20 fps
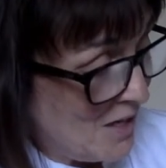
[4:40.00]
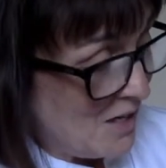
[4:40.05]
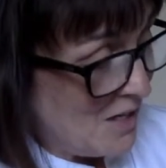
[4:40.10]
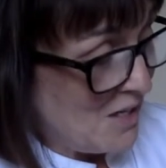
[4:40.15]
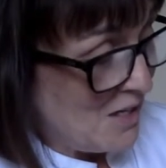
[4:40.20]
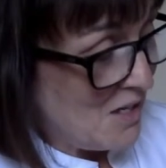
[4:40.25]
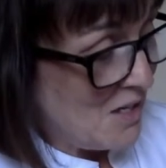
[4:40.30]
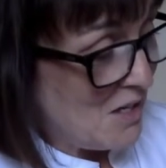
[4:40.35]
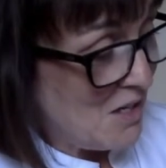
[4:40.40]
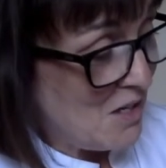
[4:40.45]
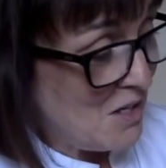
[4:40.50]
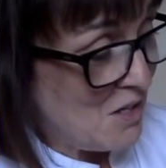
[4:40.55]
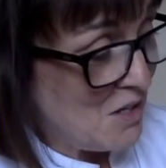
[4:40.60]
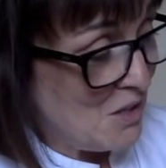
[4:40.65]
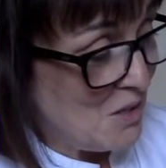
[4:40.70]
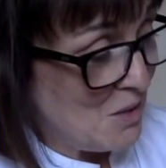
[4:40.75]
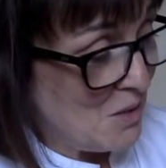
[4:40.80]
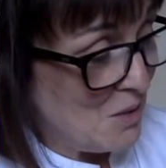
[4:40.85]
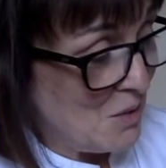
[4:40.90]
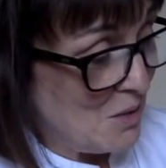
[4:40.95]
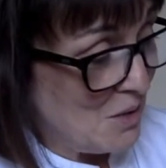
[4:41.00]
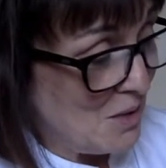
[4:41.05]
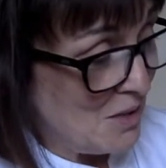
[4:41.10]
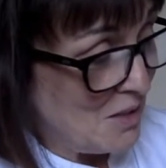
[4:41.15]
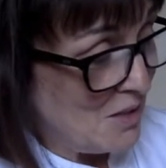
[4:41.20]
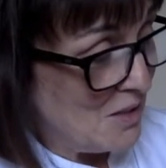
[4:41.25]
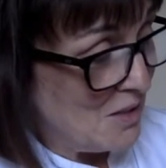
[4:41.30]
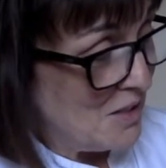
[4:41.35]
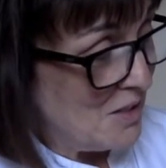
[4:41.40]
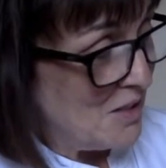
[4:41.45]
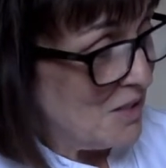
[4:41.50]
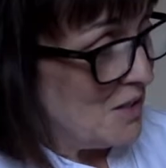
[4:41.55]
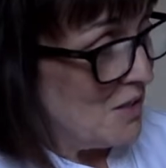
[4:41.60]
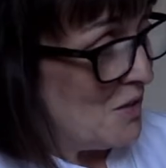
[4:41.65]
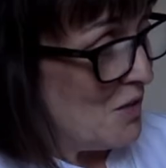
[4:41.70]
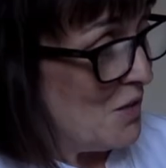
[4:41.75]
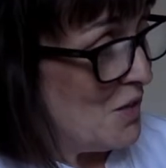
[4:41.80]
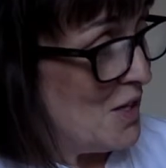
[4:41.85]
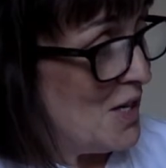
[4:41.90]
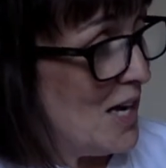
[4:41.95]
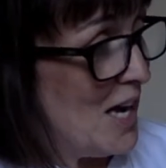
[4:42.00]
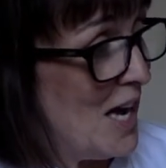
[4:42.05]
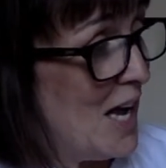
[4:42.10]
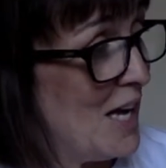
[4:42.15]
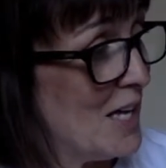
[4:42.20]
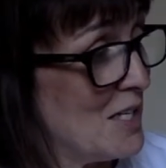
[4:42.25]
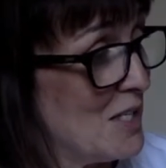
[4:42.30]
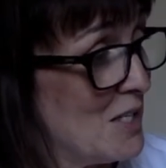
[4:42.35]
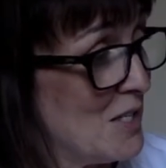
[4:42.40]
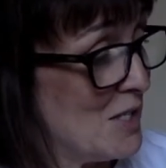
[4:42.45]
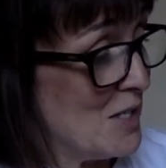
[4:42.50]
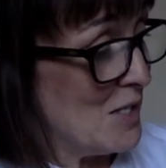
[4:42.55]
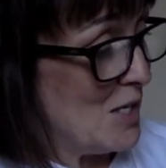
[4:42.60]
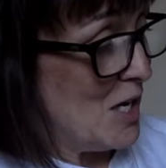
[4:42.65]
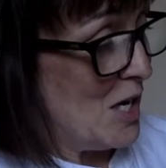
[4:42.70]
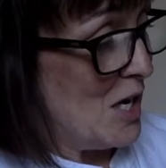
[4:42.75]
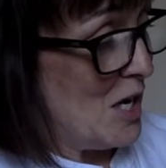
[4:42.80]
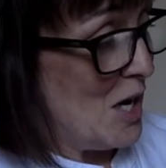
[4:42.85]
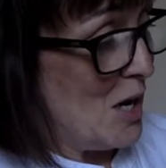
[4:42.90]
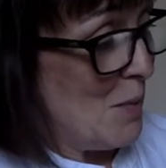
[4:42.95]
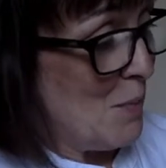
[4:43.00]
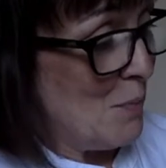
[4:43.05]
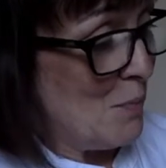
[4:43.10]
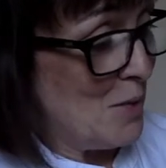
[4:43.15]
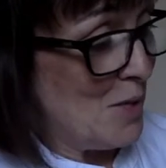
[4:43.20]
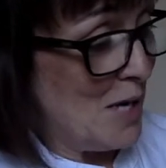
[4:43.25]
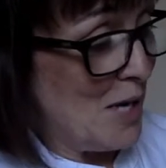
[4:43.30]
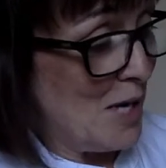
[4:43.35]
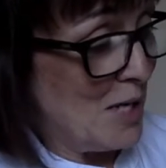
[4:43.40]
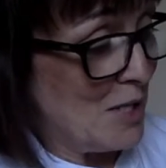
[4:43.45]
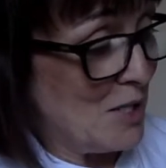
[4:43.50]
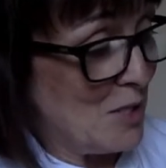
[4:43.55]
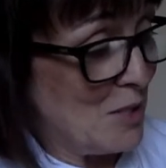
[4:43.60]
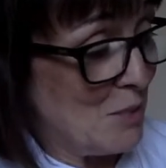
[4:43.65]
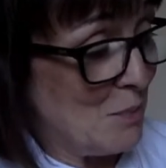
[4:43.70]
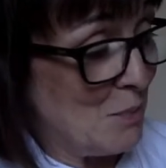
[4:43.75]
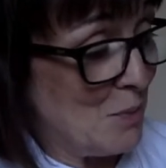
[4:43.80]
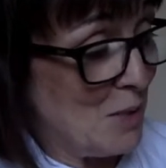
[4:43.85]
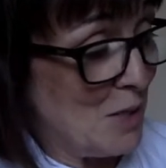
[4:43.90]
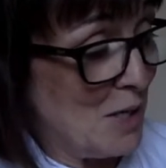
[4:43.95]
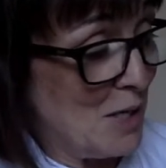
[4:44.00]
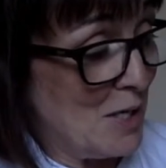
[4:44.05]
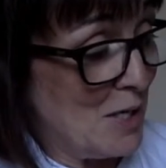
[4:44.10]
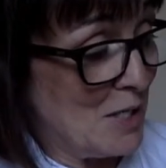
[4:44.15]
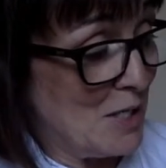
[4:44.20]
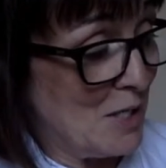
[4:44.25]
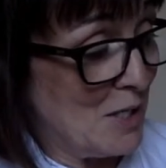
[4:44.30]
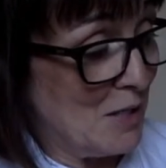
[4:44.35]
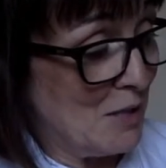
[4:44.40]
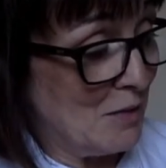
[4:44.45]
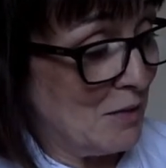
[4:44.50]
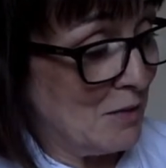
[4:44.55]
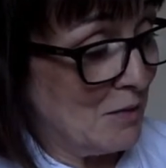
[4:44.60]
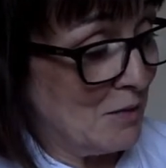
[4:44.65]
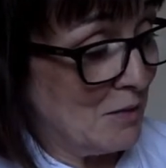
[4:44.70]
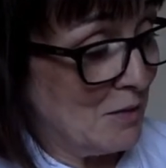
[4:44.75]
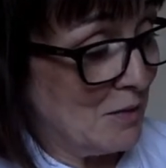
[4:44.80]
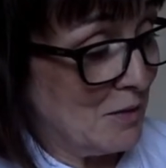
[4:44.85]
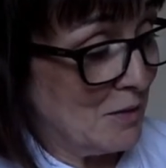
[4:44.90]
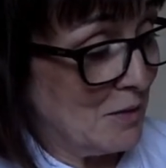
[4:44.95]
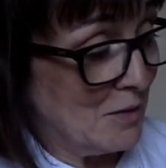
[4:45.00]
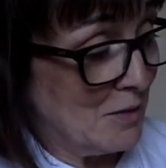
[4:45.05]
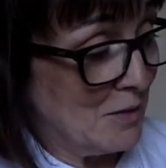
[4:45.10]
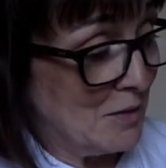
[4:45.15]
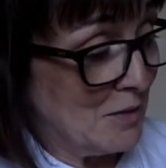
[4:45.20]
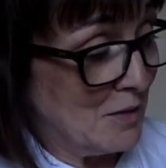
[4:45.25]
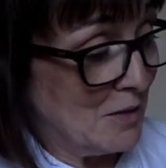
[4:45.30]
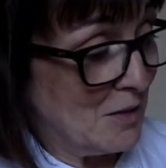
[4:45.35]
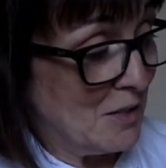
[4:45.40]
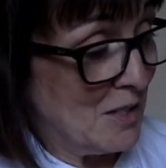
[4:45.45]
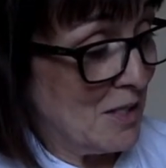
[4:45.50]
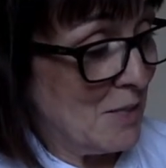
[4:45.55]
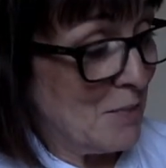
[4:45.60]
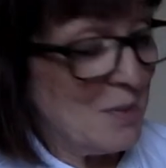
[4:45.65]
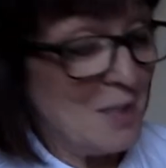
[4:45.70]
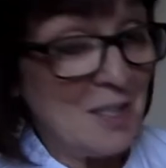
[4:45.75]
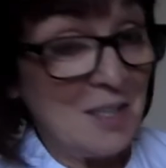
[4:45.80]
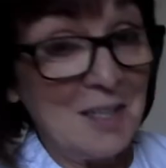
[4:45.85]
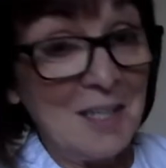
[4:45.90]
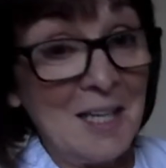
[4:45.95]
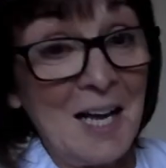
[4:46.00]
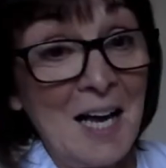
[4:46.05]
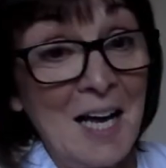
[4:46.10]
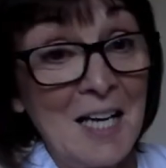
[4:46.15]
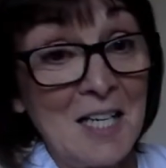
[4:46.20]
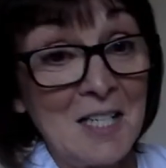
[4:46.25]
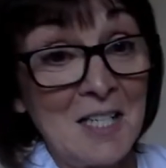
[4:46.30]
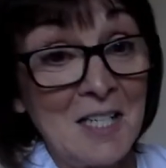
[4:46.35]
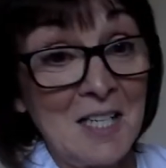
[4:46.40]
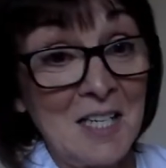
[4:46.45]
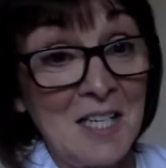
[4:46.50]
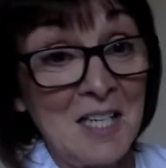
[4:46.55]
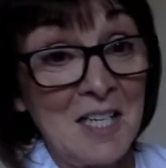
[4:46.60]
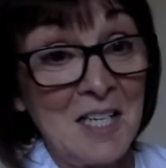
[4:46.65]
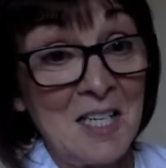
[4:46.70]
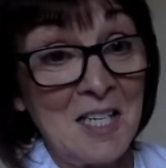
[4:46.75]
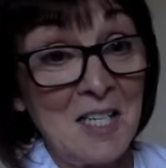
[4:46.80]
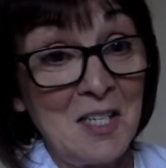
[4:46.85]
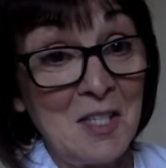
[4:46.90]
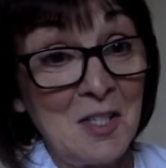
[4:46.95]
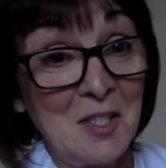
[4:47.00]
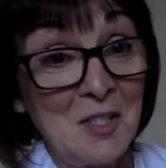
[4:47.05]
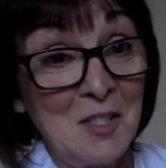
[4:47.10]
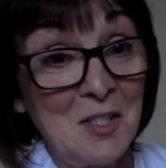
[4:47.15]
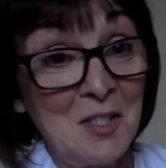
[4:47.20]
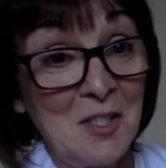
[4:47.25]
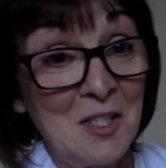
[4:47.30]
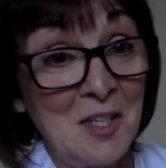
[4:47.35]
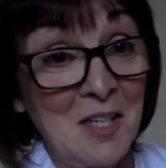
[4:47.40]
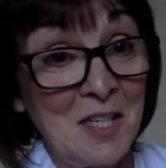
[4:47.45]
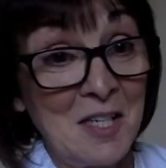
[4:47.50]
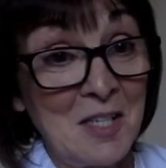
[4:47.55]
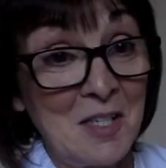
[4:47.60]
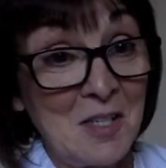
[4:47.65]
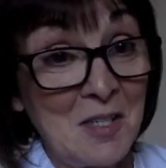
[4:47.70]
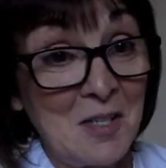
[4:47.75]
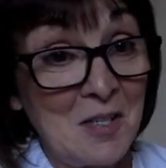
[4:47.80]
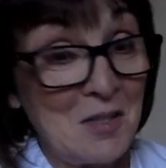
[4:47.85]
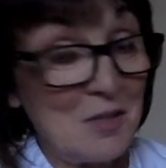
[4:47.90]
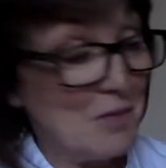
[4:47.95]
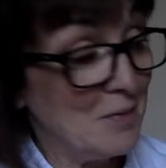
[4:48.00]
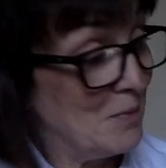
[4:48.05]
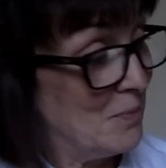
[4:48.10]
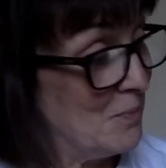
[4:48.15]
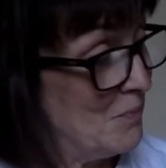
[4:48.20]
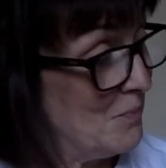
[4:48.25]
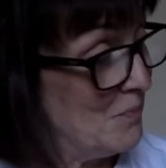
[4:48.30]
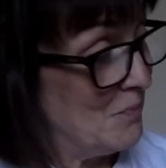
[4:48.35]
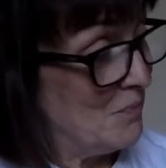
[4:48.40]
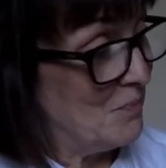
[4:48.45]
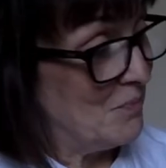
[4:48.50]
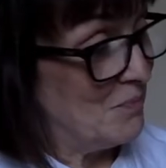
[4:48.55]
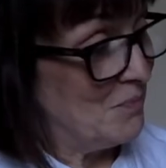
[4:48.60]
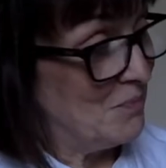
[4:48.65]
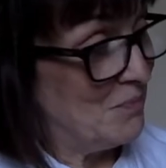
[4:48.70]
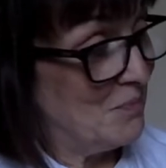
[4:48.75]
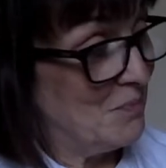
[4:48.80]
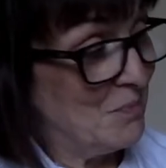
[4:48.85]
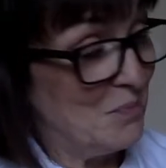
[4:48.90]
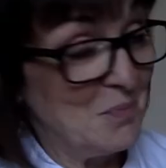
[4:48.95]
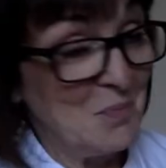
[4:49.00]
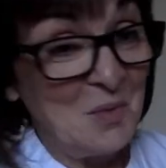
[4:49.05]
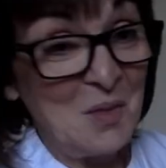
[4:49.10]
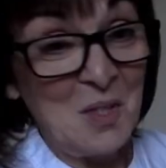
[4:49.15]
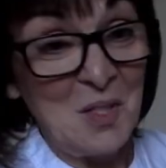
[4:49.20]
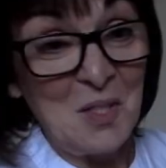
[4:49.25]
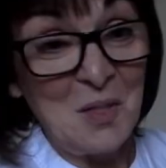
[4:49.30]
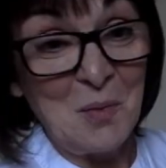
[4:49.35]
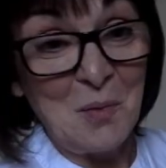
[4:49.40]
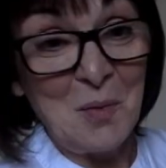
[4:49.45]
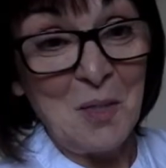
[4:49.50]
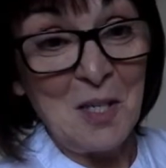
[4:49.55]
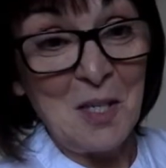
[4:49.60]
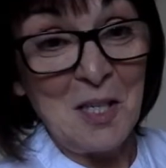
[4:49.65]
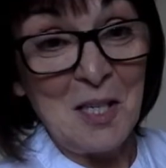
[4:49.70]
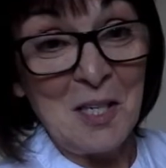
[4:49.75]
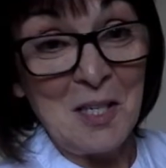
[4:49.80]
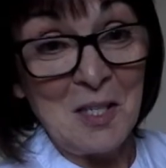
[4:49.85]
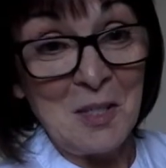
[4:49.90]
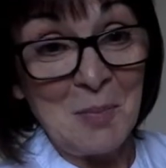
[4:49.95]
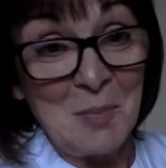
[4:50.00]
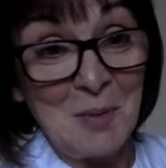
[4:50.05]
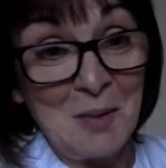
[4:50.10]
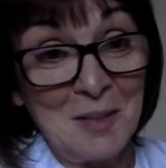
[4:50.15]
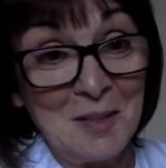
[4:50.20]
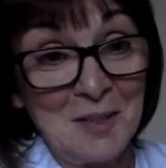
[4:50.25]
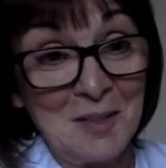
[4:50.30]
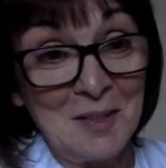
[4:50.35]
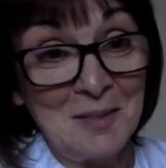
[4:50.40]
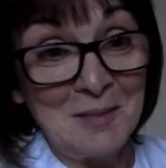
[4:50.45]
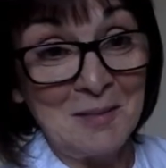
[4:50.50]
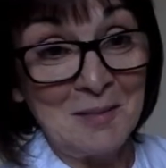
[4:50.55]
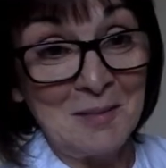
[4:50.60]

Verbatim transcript: Oh, that's a big spider. I'm glad he's nice. Is it really a spider?